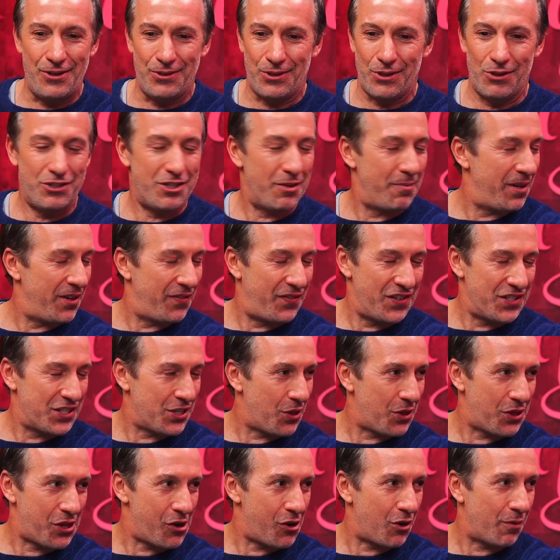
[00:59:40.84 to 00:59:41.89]
Those could be a
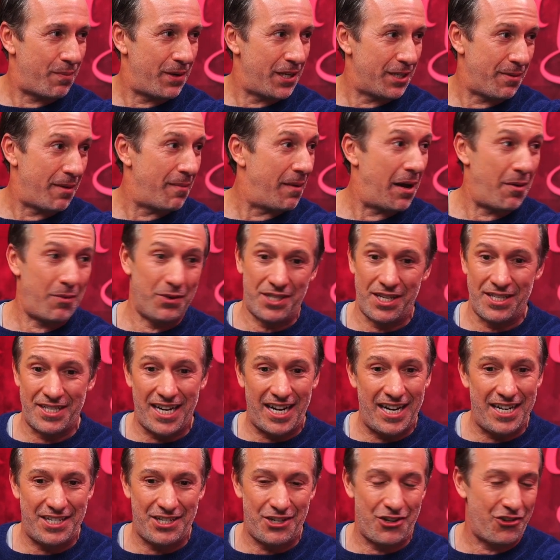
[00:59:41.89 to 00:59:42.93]
physical therapist. My mom was a
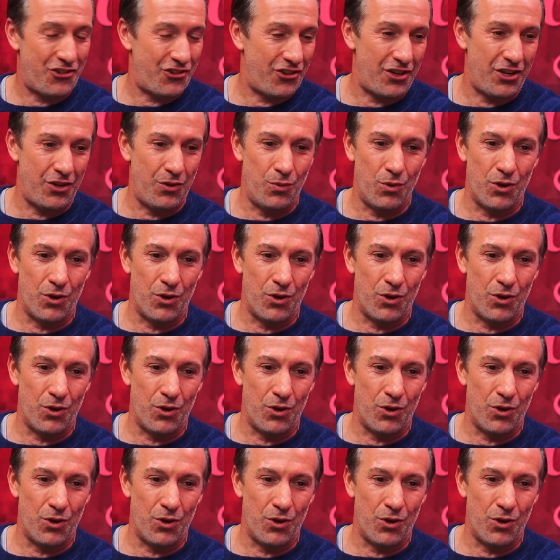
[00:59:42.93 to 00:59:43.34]
dietitian,